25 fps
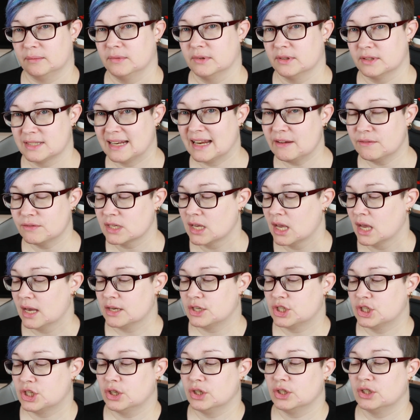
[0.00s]
sleeves
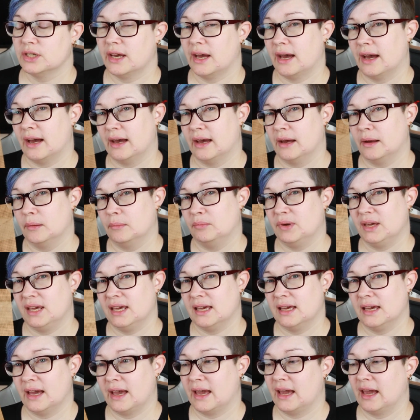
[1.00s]
should
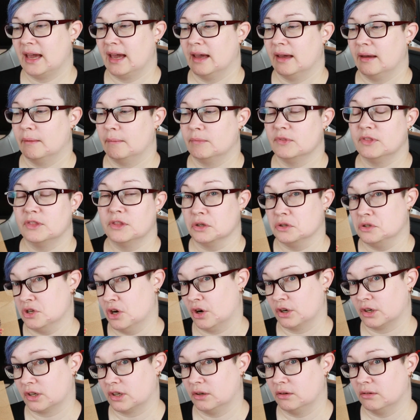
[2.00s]
be the
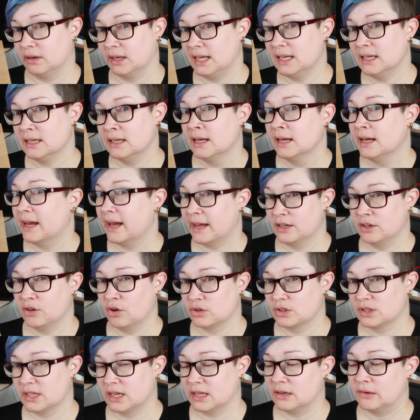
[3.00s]
dark green and
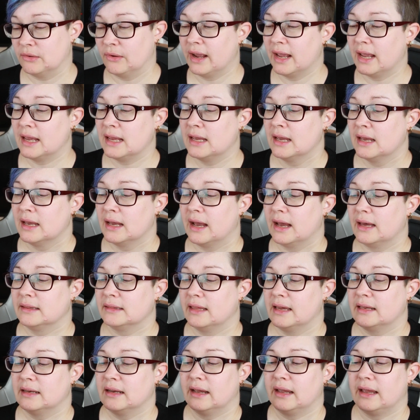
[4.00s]
not a grey. And
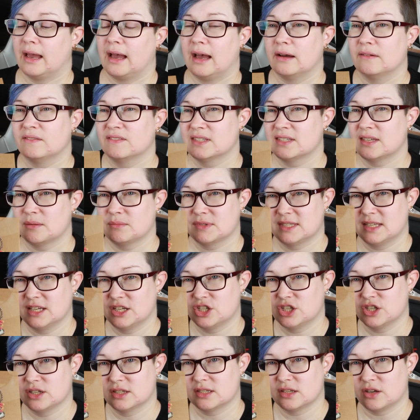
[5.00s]
then I have some
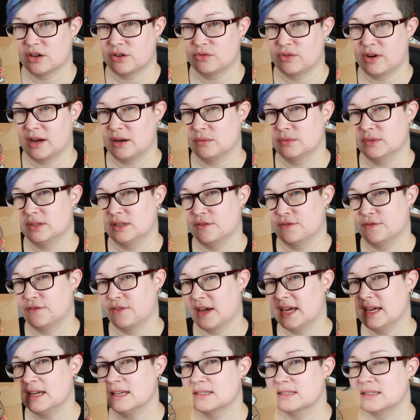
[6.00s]
stitches around the
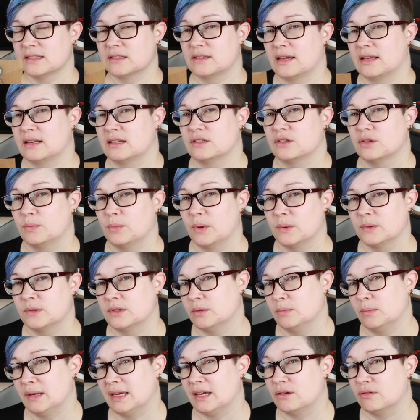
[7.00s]
face that is supposed
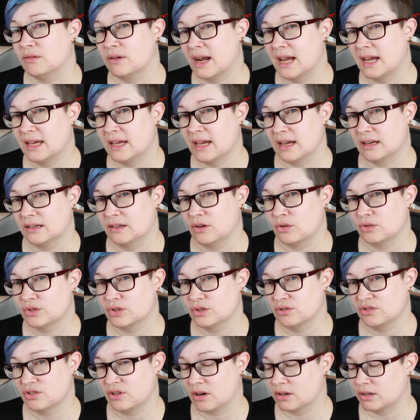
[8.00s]
to be grey and
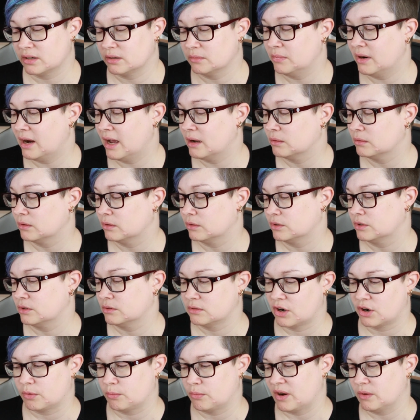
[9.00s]
not dark brown or
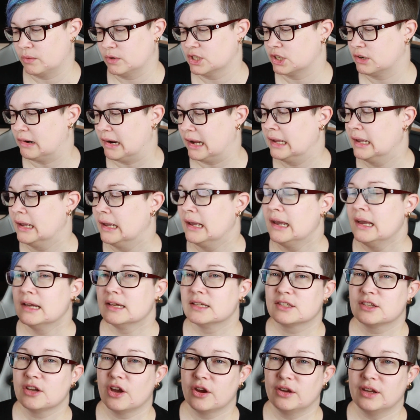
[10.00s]
dark brownish grey.
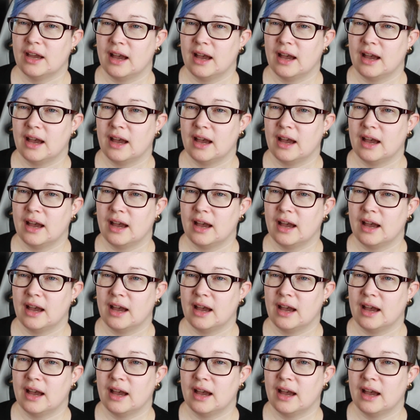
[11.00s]
So